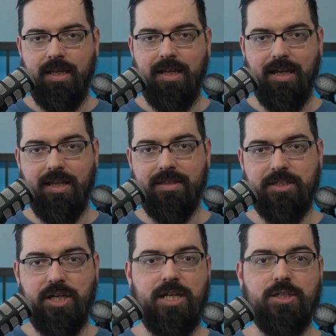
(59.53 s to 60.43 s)
Uh, the
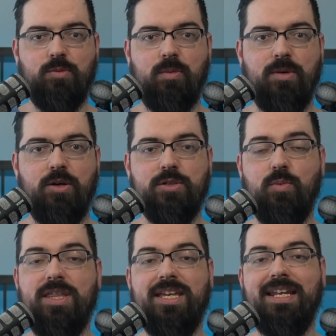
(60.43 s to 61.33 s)
changes were merged
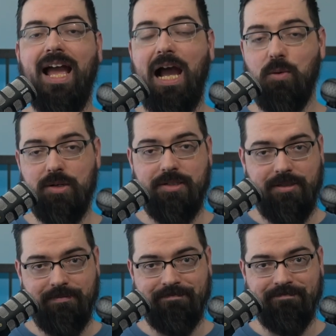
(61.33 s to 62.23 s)
within hours.
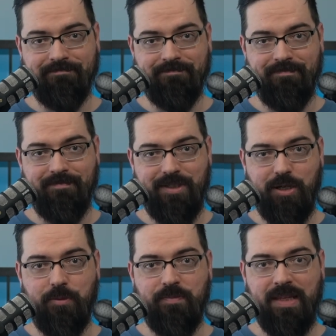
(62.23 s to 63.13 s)

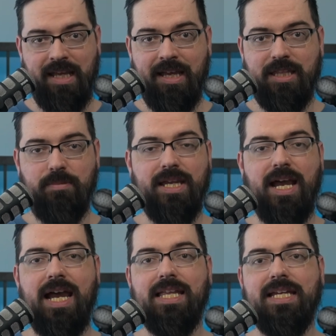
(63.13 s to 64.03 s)
So, the big
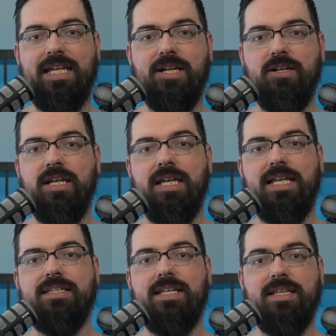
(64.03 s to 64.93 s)
highlight here
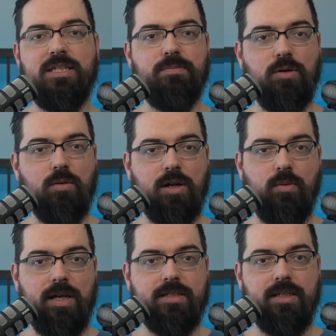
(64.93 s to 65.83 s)
is that this pull
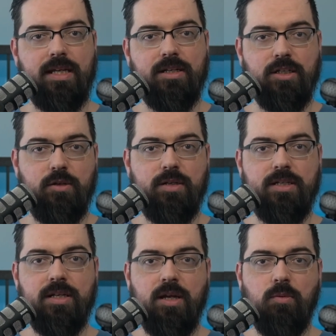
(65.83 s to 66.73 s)
request
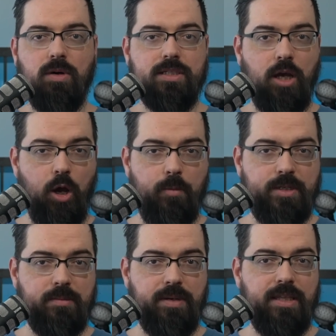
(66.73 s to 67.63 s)
included what's hoped
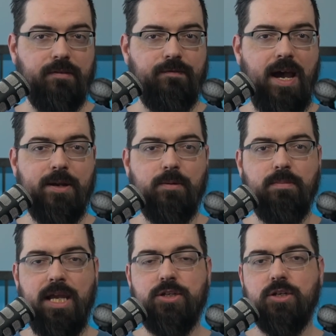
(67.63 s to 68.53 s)
to be the final
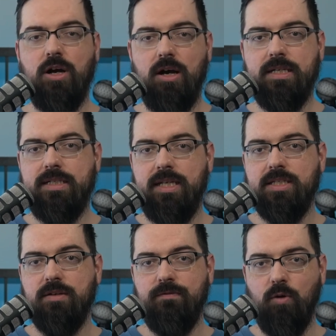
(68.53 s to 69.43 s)
major on
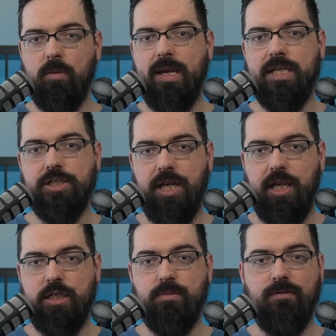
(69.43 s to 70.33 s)
disk format
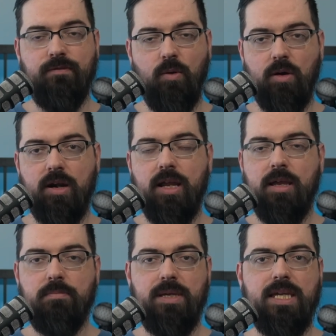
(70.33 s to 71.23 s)
change before
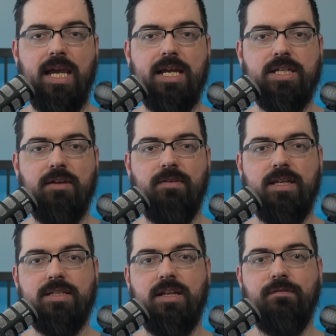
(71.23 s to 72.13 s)

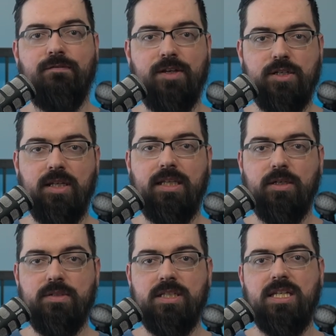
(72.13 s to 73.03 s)
Bcachefs can officially
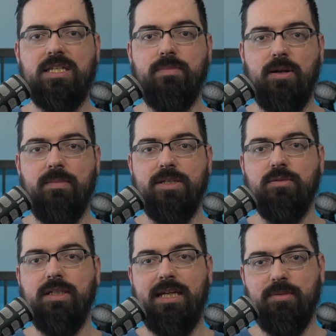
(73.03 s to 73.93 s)
lose its
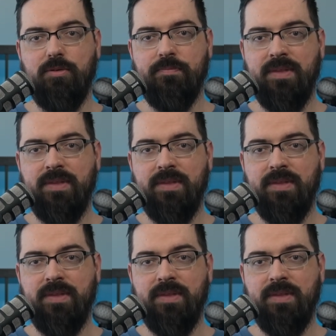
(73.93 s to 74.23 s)
experimental label.